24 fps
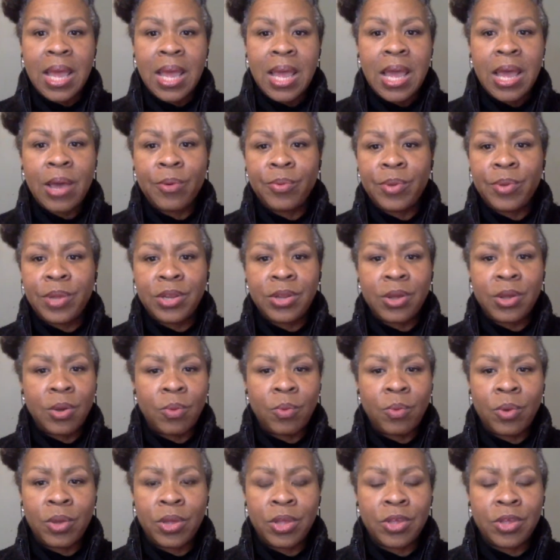and we
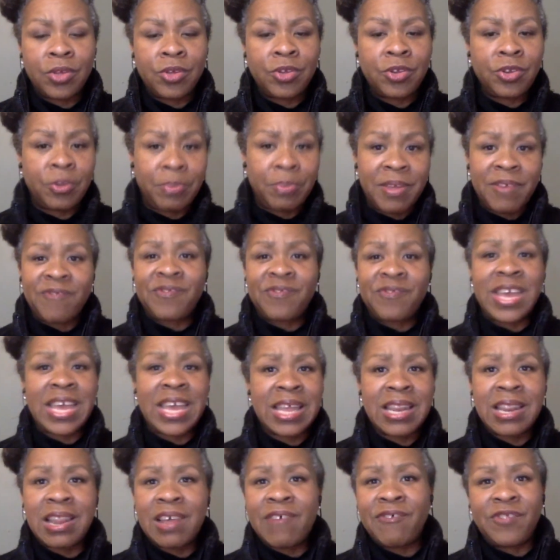don't want you to be
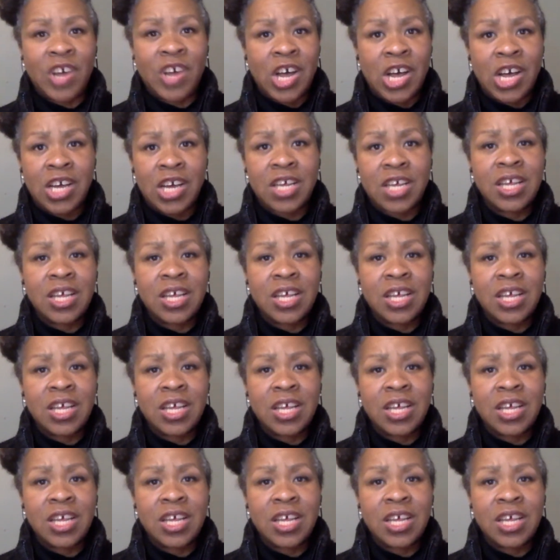faking the funk.